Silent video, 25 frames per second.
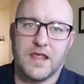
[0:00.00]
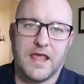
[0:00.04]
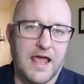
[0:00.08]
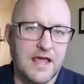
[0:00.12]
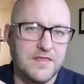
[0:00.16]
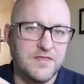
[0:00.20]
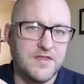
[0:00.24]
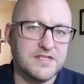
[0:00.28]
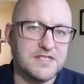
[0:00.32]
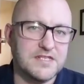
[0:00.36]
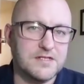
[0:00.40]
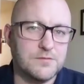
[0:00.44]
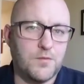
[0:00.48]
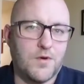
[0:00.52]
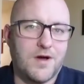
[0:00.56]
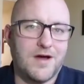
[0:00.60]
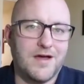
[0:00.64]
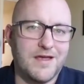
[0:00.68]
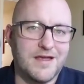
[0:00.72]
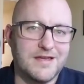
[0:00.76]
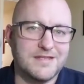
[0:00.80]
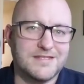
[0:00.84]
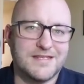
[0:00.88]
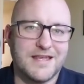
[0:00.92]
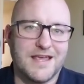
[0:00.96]
And this is
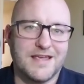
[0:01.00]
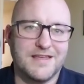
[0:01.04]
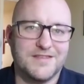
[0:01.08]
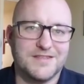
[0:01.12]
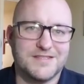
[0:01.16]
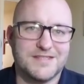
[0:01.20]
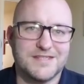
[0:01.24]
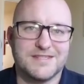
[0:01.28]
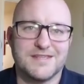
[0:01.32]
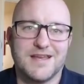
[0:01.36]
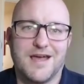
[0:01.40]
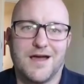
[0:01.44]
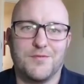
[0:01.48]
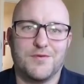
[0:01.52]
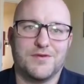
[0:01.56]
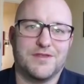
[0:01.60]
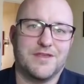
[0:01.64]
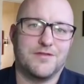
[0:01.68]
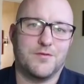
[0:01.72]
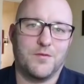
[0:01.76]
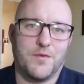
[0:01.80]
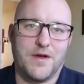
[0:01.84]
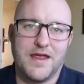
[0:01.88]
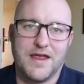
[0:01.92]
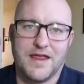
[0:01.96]
why I say this is not
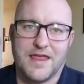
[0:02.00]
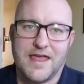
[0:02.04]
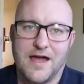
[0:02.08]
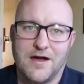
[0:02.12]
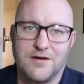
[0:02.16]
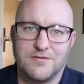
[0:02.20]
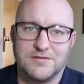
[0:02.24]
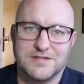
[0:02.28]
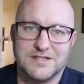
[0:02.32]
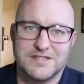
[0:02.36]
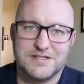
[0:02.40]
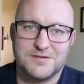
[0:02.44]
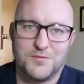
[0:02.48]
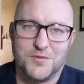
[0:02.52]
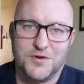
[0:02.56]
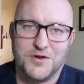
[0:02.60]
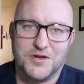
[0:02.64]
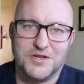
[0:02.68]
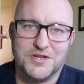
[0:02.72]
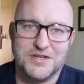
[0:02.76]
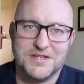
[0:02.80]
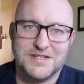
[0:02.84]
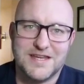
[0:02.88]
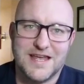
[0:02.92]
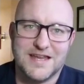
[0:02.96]
really the way accountants
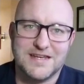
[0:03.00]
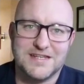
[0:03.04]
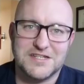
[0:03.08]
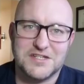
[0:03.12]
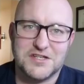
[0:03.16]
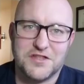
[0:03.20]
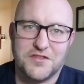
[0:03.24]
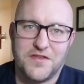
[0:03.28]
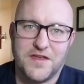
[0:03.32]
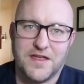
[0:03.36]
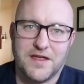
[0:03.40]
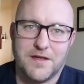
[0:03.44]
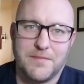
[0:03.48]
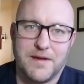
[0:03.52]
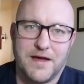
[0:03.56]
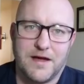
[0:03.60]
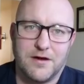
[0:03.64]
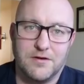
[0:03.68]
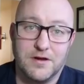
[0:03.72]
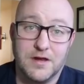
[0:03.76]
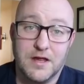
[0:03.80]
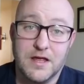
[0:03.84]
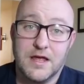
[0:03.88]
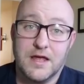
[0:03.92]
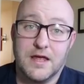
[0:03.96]
would tend to think
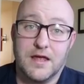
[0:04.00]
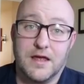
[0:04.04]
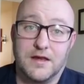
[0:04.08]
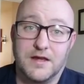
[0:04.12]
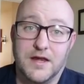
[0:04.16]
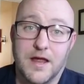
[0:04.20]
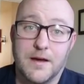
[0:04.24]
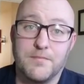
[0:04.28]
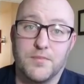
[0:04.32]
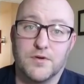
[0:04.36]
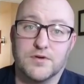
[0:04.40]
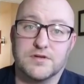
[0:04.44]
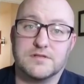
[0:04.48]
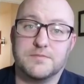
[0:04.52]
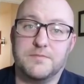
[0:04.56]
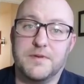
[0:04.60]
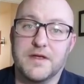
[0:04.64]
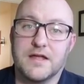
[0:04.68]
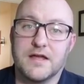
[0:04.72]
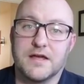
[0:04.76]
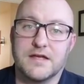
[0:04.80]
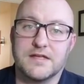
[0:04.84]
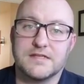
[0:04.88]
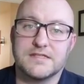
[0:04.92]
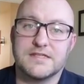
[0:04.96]
about numbers
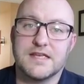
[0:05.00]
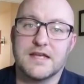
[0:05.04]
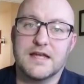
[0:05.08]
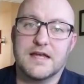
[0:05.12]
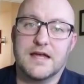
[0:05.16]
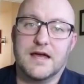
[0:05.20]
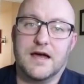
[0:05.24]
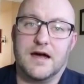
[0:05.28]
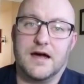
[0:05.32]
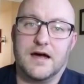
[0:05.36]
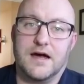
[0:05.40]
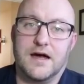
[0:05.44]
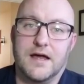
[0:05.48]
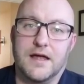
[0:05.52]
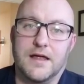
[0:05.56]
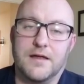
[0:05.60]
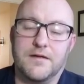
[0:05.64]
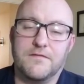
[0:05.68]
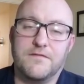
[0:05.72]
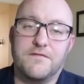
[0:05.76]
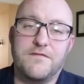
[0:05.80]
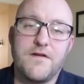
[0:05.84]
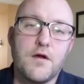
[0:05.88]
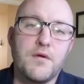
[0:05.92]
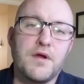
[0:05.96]
because uh,
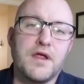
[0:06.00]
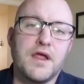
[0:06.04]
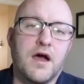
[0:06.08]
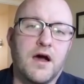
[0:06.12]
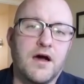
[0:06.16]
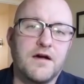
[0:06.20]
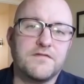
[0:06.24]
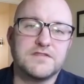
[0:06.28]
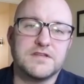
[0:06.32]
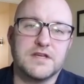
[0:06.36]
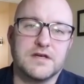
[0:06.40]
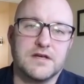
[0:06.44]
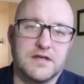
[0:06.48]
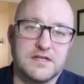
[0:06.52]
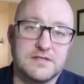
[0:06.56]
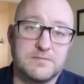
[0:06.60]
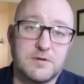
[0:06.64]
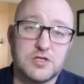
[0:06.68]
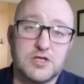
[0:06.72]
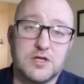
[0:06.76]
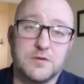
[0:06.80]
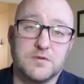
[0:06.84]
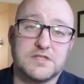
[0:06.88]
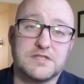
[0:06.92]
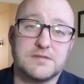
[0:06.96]
very often,
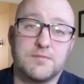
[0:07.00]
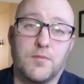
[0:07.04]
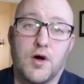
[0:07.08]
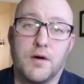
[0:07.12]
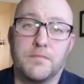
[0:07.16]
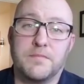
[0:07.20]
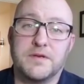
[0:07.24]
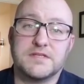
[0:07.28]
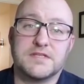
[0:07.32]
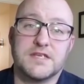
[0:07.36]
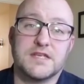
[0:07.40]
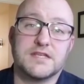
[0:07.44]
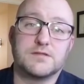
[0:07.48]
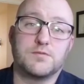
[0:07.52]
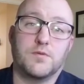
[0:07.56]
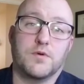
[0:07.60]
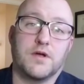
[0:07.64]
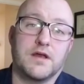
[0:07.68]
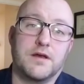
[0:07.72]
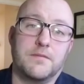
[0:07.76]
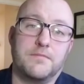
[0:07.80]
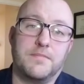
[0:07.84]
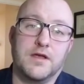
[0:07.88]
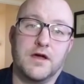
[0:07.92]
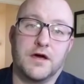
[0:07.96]
especially with small business, we're
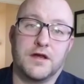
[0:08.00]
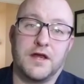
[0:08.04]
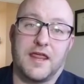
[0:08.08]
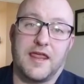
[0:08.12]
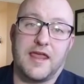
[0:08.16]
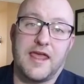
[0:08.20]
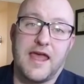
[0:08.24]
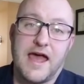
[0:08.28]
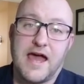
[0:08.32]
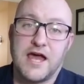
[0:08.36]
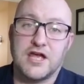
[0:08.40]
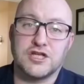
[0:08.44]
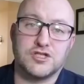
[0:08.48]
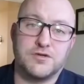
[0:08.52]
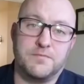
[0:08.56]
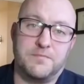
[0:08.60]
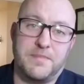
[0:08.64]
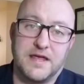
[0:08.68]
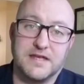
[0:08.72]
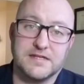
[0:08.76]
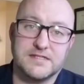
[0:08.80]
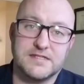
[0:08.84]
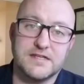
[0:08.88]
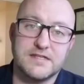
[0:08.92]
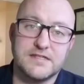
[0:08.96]
going to be on a cash
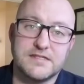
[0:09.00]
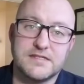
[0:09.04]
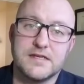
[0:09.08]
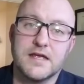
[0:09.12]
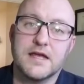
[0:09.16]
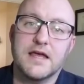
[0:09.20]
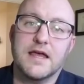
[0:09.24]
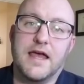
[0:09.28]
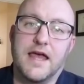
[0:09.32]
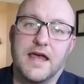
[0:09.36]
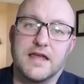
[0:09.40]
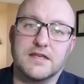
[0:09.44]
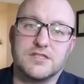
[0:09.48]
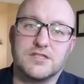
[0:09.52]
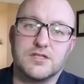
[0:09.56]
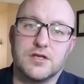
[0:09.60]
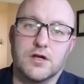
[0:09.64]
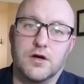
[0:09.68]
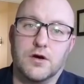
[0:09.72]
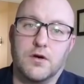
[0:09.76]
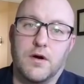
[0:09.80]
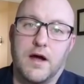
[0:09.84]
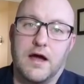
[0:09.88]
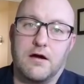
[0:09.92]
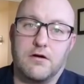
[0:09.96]
basis. And
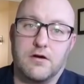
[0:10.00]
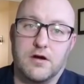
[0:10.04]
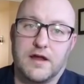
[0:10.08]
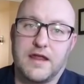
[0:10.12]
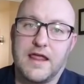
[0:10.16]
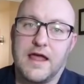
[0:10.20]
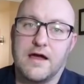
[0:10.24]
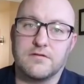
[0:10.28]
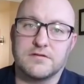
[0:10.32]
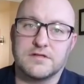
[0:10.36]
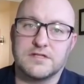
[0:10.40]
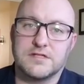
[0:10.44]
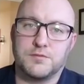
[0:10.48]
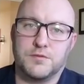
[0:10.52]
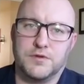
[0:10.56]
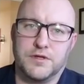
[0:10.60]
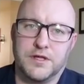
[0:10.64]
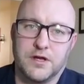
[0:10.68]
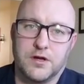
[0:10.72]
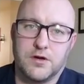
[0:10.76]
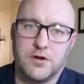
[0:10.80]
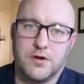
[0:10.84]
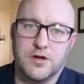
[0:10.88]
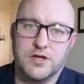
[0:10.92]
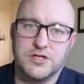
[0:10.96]
so our accountants will
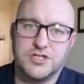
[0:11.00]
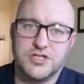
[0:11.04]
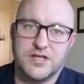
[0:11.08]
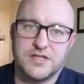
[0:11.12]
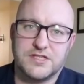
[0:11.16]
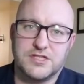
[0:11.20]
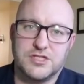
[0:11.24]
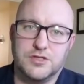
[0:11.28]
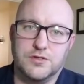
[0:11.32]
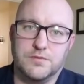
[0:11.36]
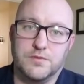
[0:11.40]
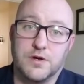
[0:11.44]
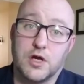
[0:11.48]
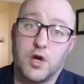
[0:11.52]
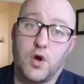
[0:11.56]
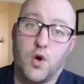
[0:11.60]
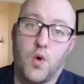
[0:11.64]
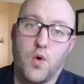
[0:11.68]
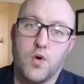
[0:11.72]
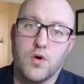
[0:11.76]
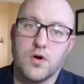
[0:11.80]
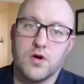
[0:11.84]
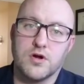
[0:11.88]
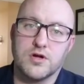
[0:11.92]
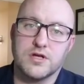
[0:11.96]
encourage us to
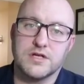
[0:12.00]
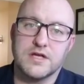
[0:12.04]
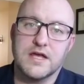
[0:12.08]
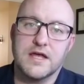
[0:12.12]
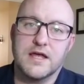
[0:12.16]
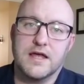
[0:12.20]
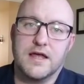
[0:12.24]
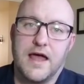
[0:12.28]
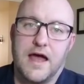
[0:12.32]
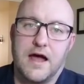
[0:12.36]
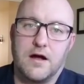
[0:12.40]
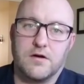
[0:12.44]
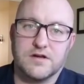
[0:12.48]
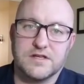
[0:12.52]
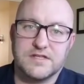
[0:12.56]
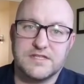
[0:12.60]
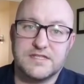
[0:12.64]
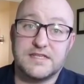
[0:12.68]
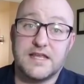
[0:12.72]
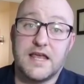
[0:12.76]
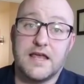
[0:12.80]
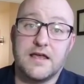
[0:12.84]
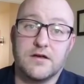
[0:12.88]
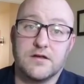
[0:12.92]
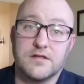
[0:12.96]
record our
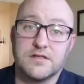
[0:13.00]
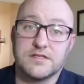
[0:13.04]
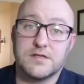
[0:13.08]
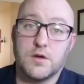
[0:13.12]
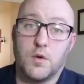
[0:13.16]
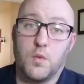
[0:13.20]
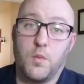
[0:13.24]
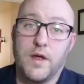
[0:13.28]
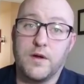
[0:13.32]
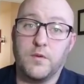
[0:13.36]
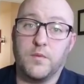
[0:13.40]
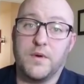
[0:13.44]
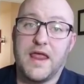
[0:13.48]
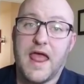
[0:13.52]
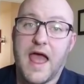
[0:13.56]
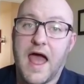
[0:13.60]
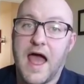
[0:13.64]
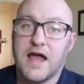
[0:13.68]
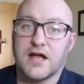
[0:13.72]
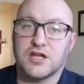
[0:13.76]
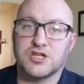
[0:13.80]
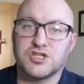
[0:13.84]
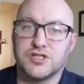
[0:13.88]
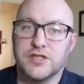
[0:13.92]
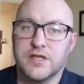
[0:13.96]
sales when we
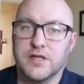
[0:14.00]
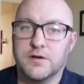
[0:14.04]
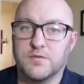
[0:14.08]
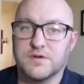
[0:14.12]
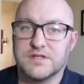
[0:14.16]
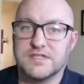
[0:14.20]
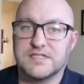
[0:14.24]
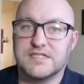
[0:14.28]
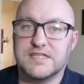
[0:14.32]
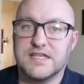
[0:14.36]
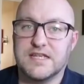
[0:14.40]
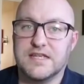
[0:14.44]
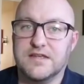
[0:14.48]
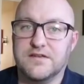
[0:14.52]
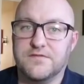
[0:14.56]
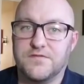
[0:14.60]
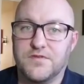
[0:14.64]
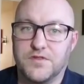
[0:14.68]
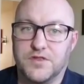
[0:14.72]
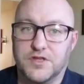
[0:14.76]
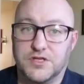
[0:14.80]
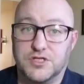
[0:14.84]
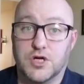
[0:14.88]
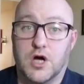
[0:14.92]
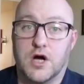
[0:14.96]
actually receive
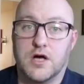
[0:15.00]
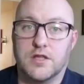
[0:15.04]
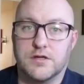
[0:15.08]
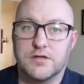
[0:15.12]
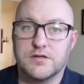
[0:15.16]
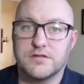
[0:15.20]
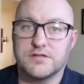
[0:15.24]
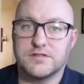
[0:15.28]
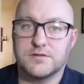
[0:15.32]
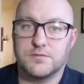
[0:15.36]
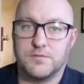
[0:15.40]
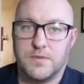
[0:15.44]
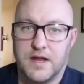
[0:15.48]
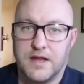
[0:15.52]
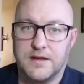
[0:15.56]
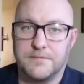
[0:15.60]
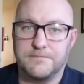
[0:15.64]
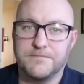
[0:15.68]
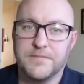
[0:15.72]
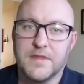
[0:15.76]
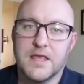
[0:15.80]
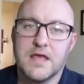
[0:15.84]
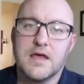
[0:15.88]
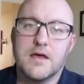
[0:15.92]
the dollars, right?